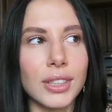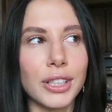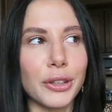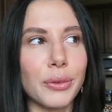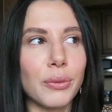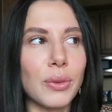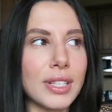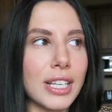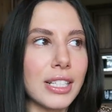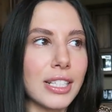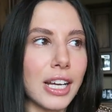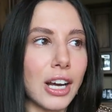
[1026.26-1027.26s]
you know, let's
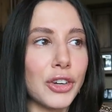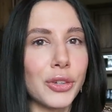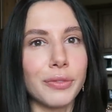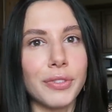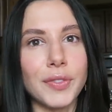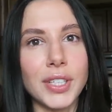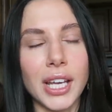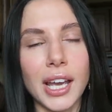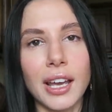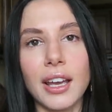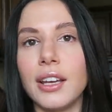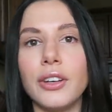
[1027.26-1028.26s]
say it's like
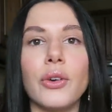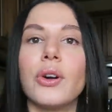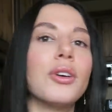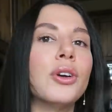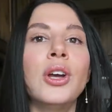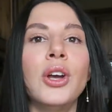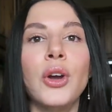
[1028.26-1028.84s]
150K or